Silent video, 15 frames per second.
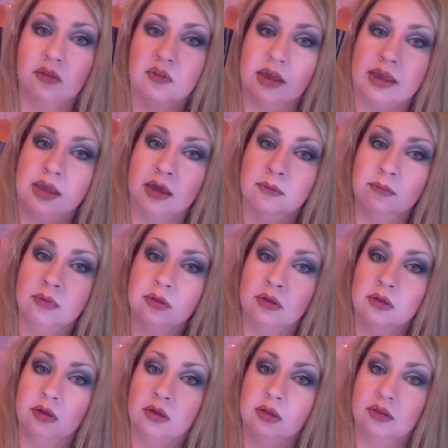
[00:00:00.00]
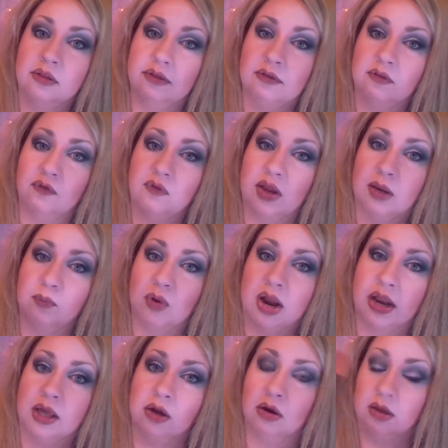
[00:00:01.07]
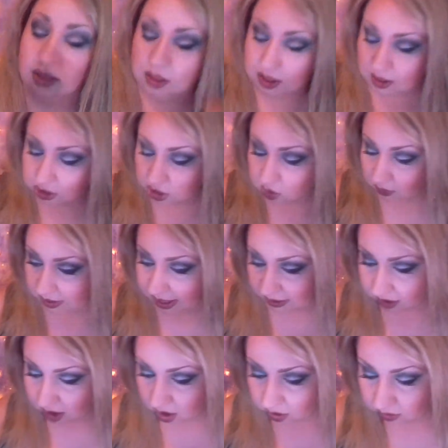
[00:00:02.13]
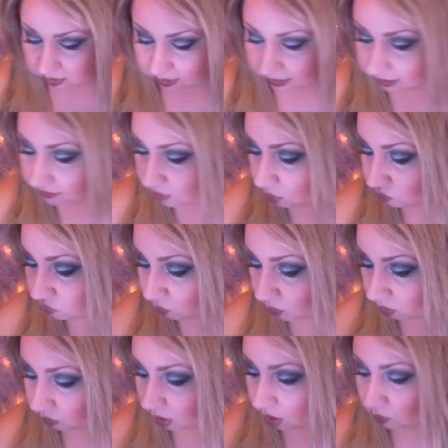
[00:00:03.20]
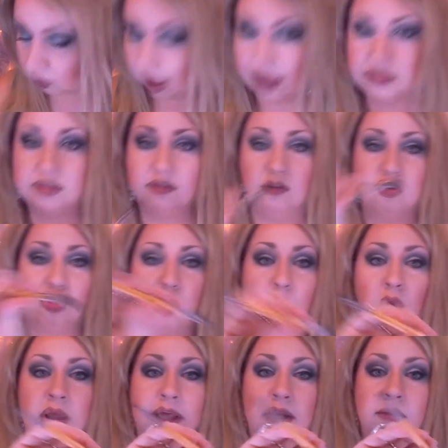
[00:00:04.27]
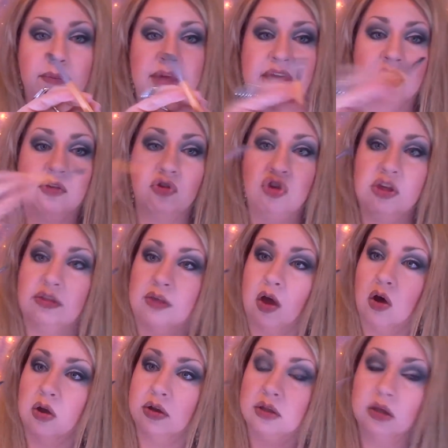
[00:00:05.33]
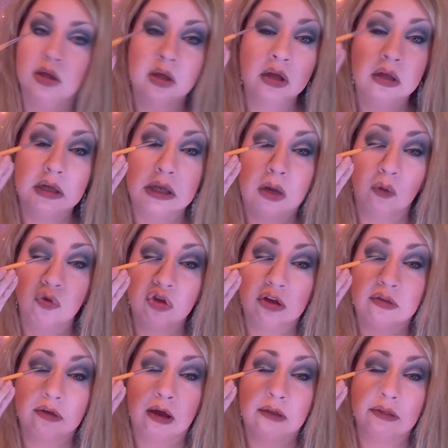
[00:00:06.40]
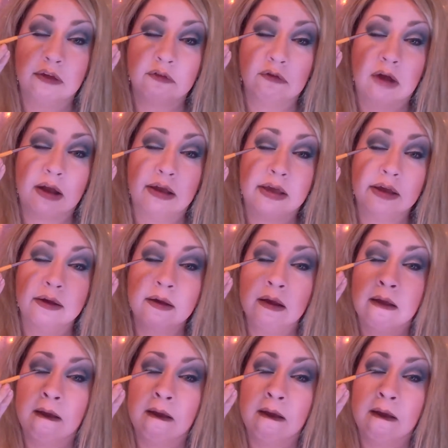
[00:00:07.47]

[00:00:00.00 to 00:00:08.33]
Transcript: See him? This is Philip right here. You know, and I got, like I told you a while ago, this is Scarlet, because she's got, you know, she's got this right here.